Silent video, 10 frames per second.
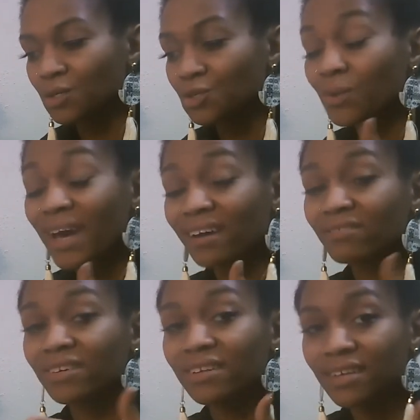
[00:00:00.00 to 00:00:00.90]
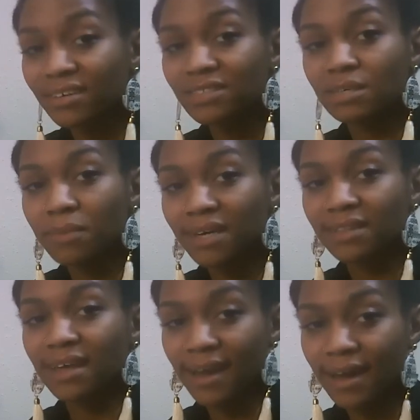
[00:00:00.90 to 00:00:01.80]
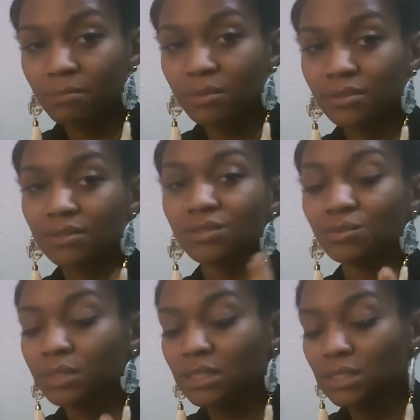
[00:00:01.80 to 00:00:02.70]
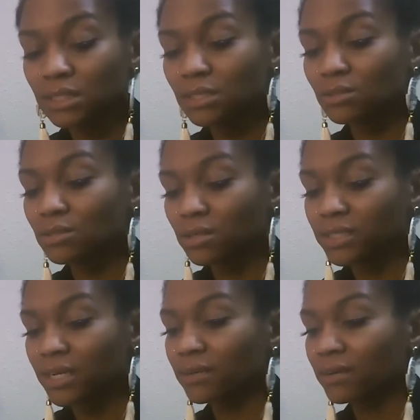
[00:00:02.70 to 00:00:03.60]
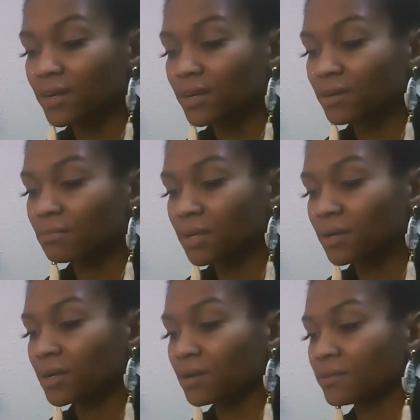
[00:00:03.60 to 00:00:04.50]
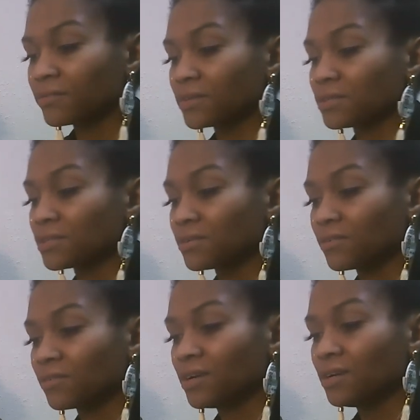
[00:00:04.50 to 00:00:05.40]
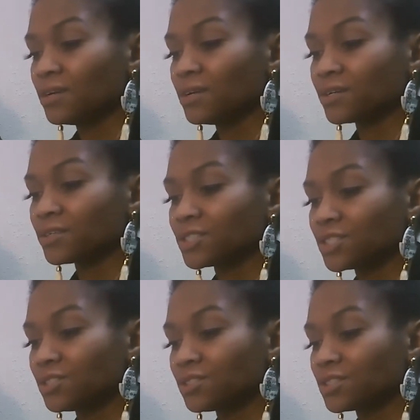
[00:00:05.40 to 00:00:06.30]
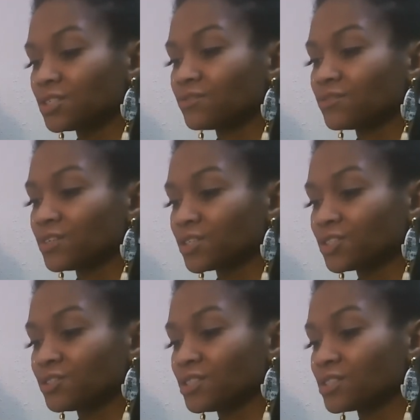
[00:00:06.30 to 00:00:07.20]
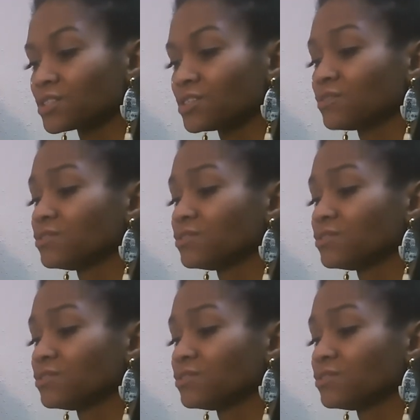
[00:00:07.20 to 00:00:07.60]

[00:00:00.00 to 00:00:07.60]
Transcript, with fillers: you have enough to make that happen. You really need to start taking care, better care of yourself, nourishing yourself, nurturing yourself.